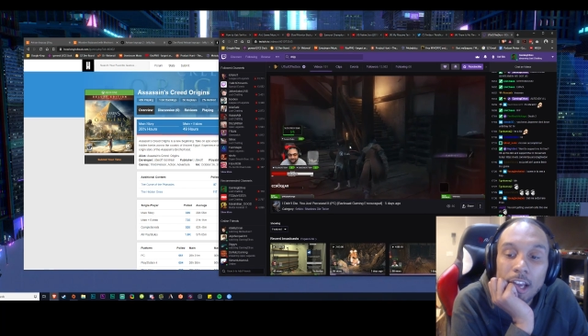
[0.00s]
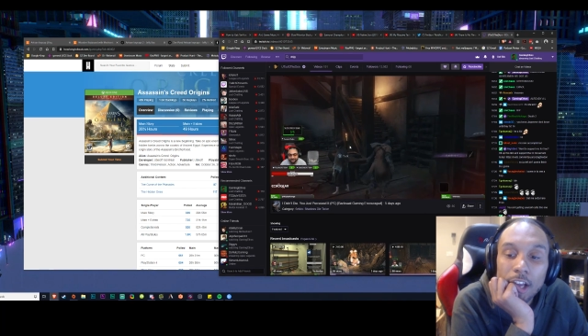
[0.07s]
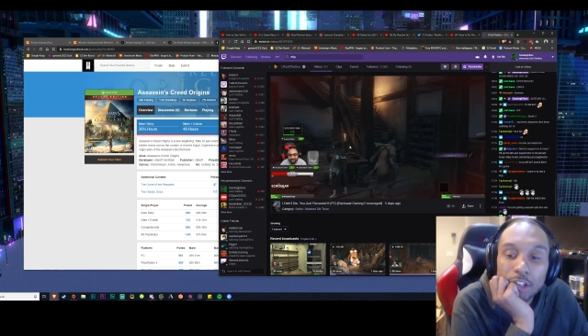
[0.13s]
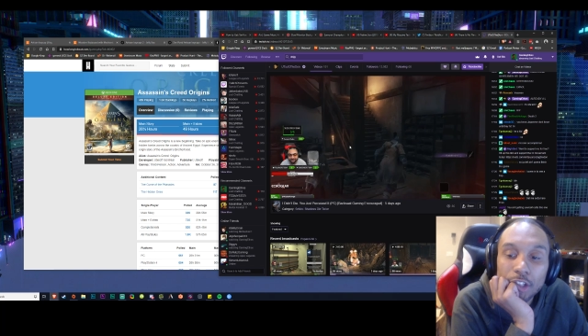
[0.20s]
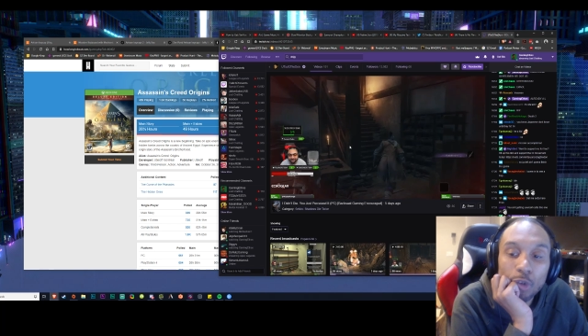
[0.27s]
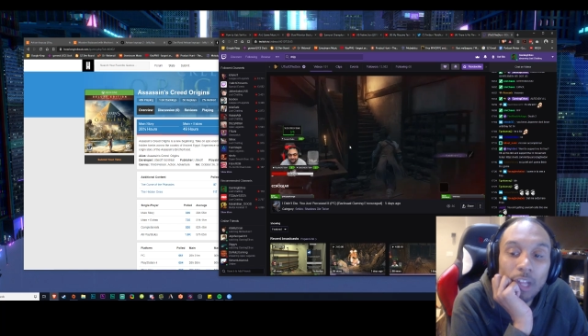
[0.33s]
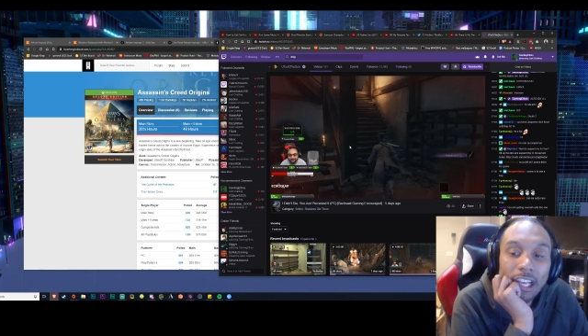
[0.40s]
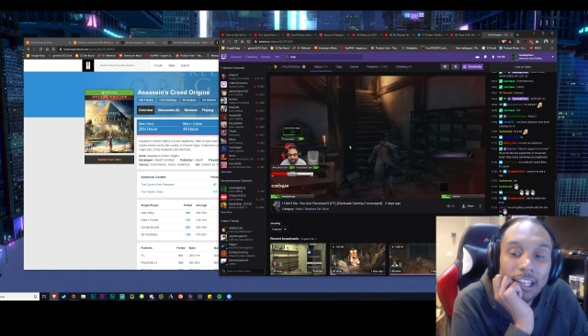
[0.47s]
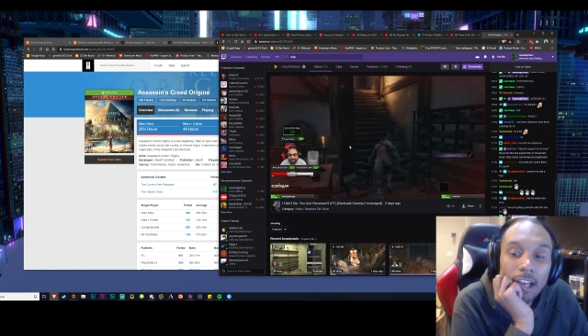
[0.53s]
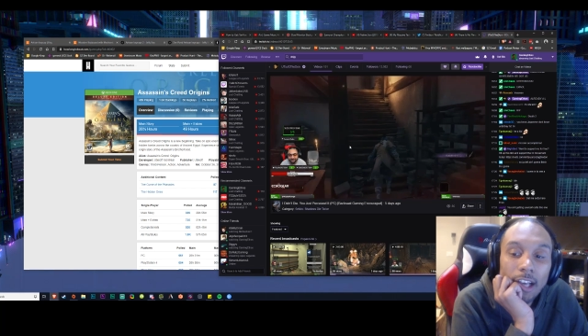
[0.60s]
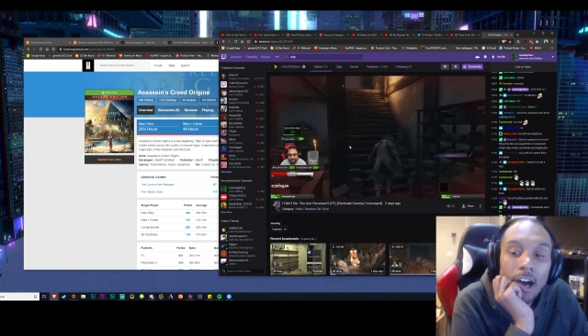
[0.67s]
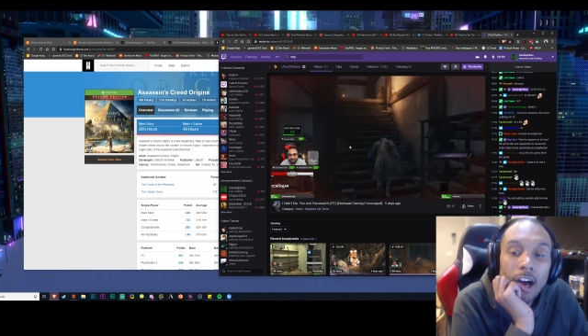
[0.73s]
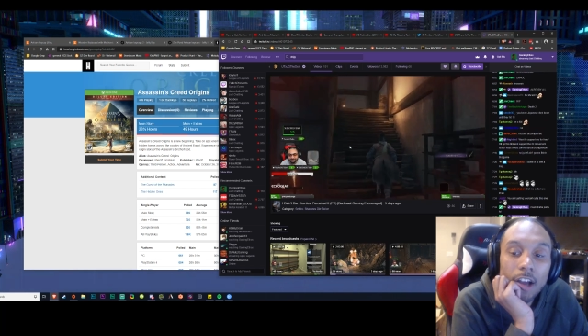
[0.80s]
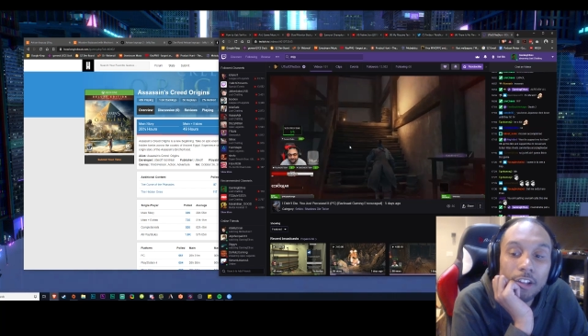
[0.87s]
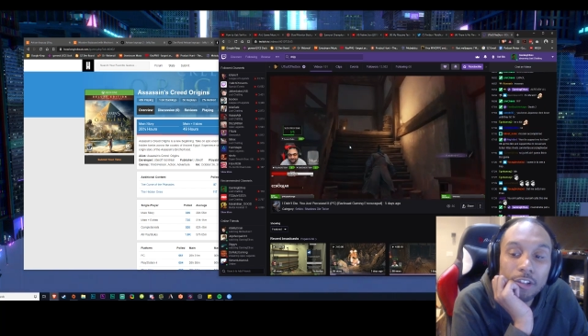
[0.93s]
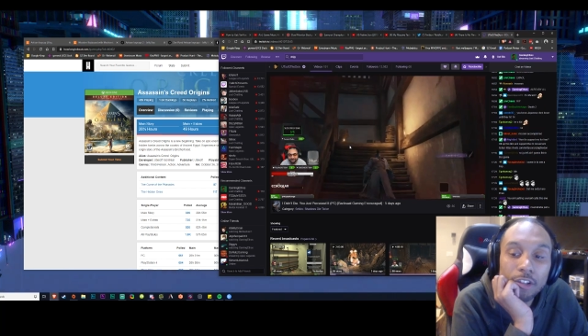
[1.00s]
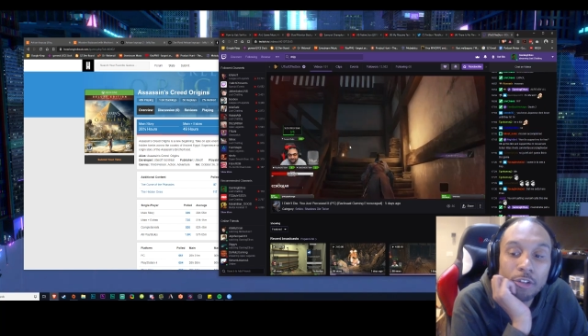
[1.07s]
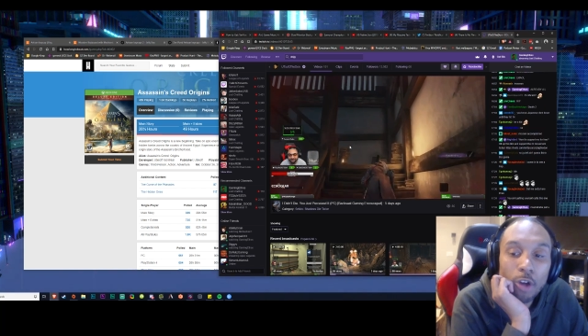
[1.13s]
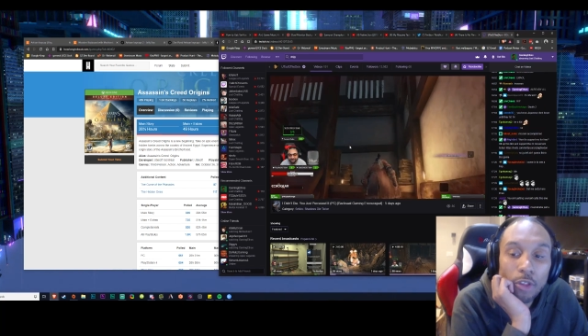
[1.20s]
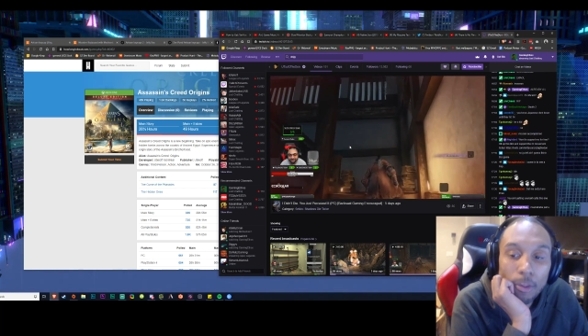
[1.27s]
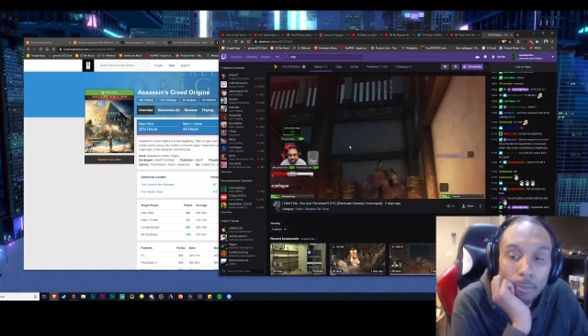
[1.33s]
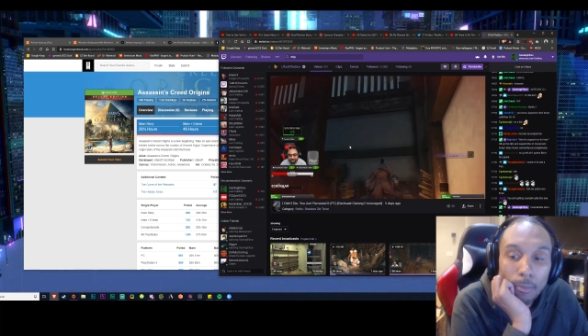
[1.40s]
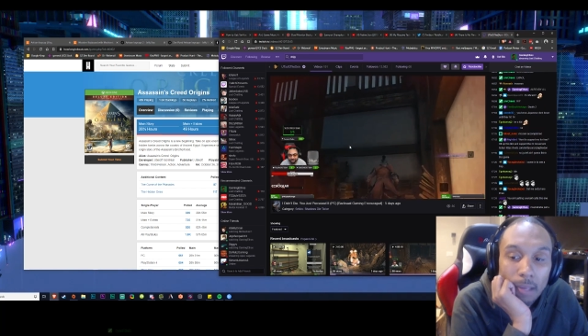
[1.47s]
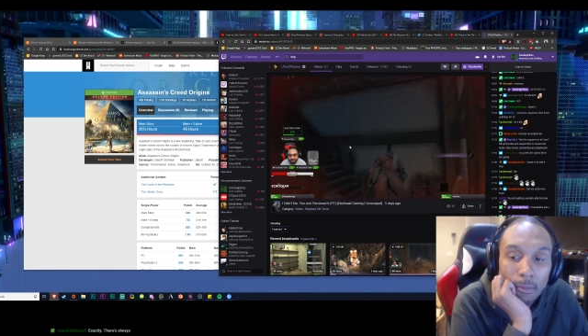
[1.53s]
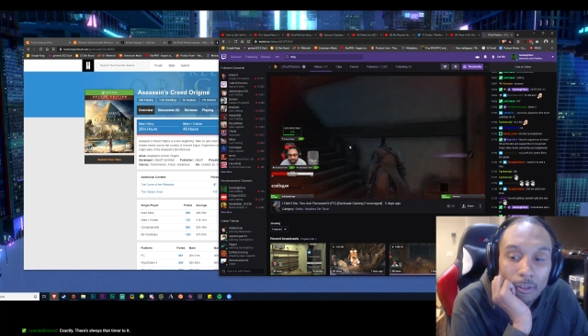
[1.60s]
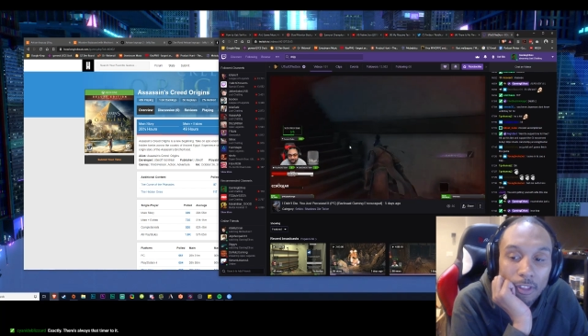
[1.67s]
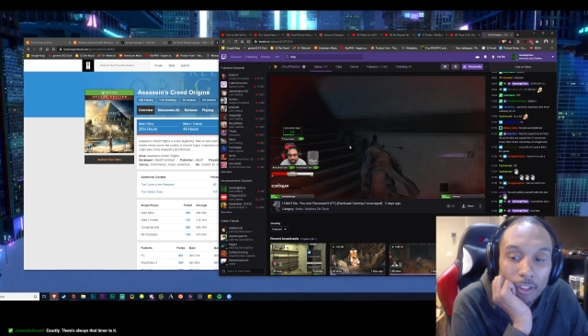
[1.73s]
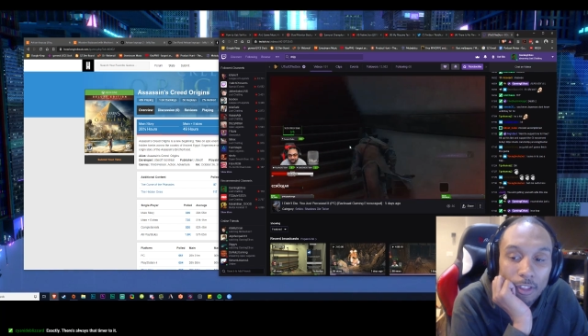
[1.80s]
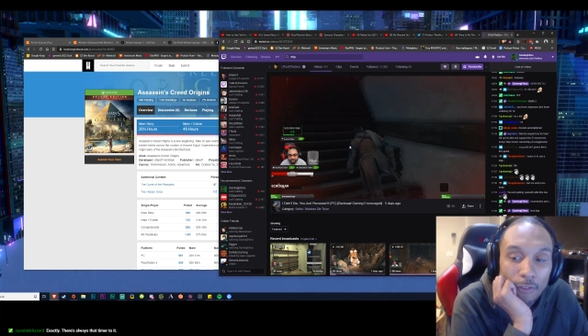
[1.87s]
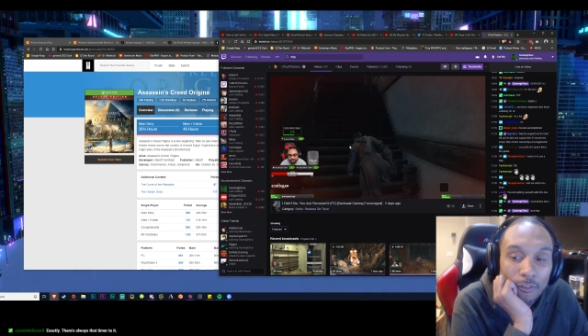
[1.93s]
So like you know the meme
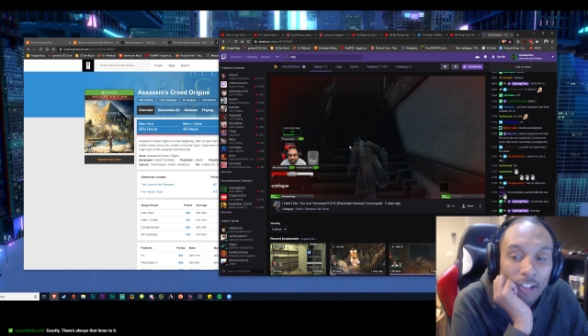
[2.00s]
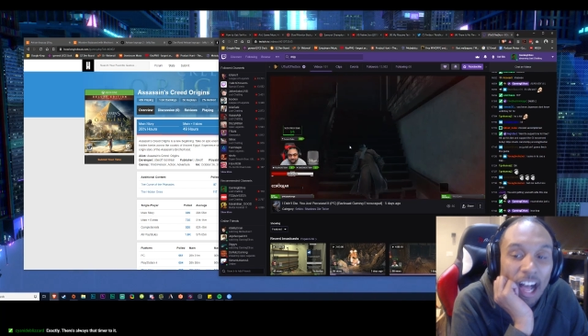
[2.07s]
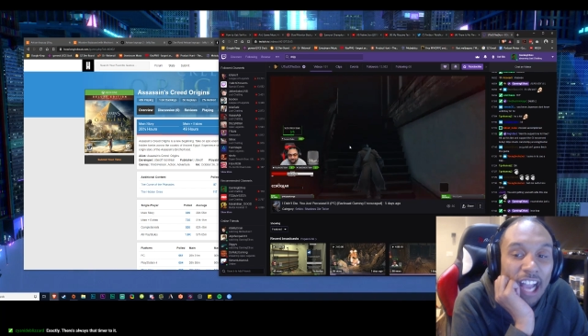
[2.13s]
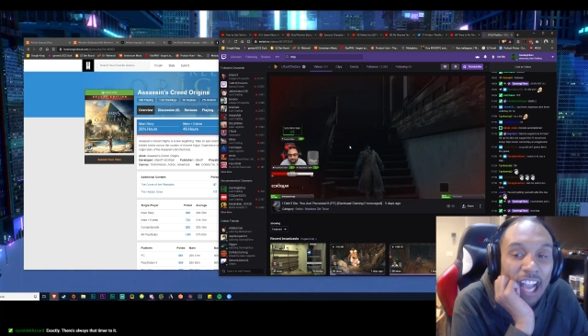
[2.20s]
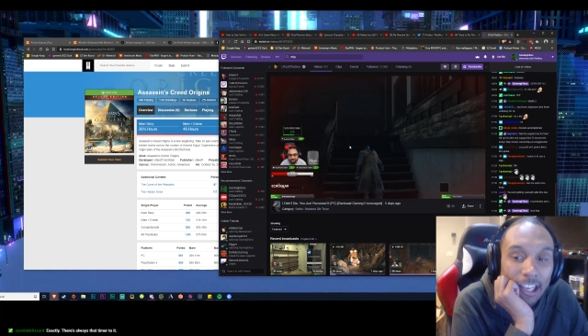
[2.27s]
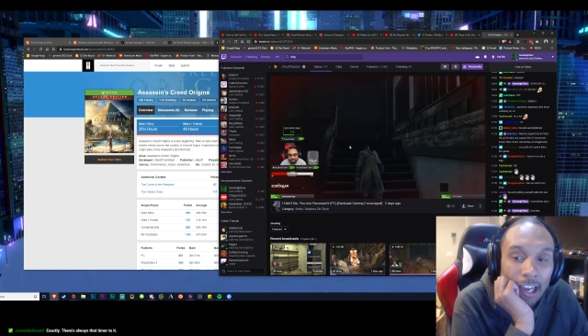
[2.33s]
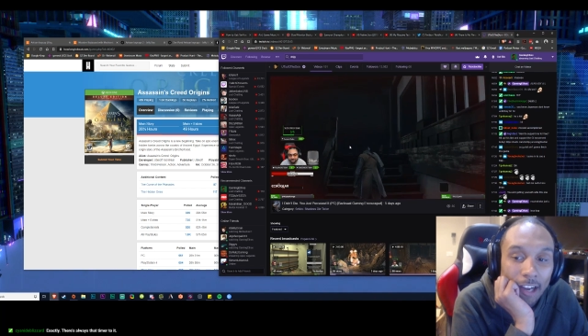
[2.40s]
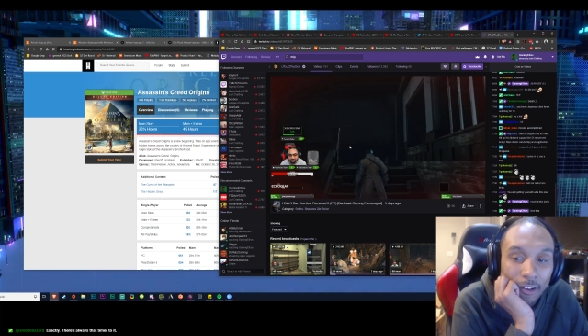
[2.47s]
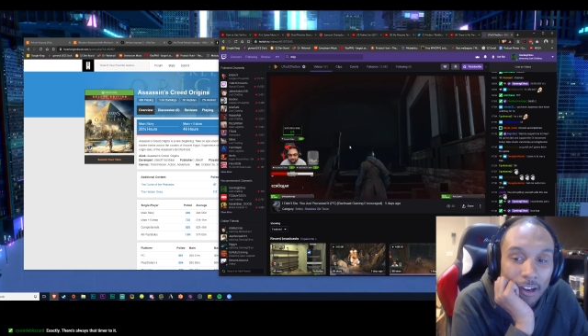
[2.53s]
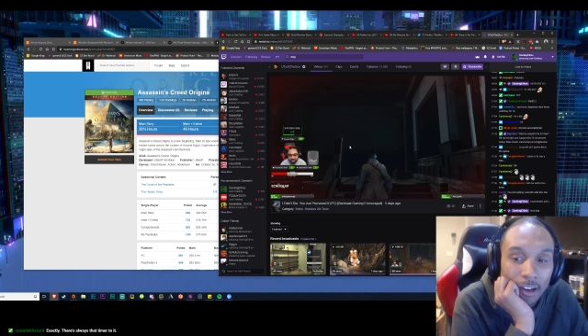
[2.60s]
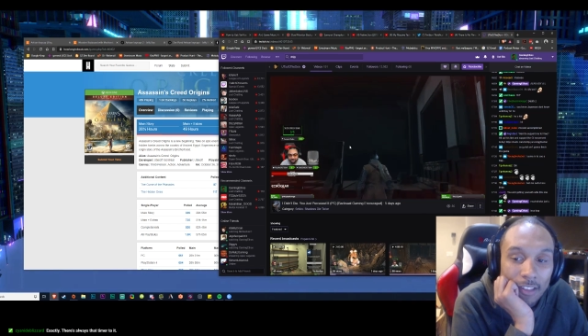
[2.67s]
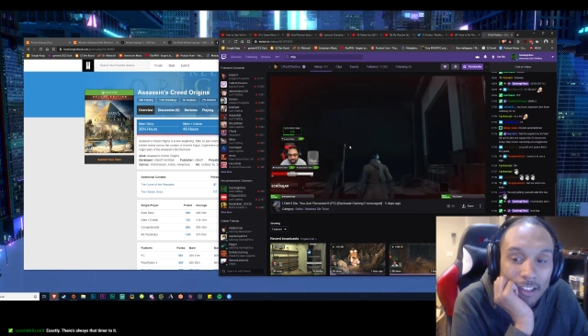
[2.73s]
of the flying guy, right?